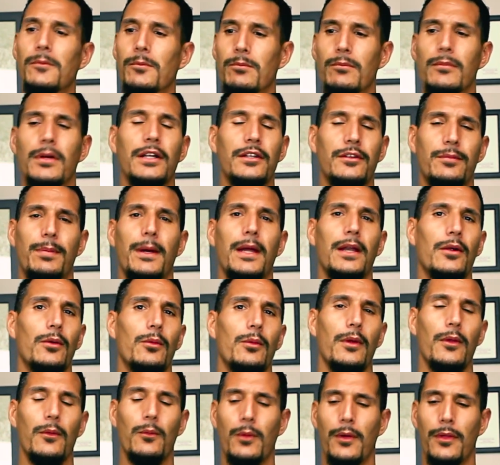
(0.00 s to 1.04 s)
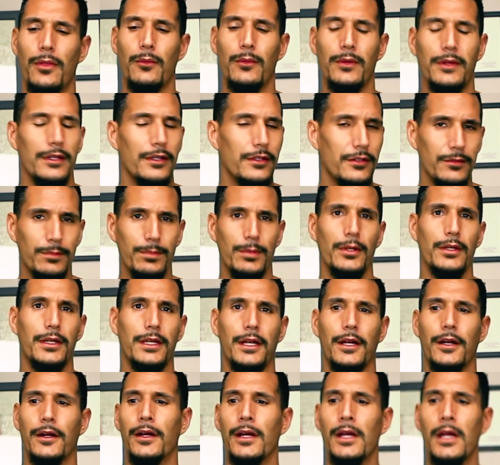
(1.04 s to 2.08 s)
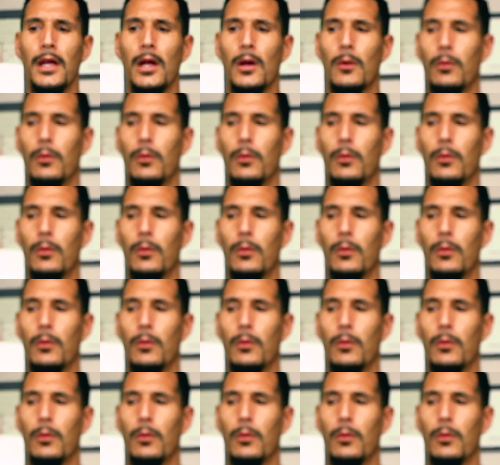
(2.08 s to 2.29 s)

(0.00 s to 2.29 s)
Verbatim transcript: much better with, with, with his book here,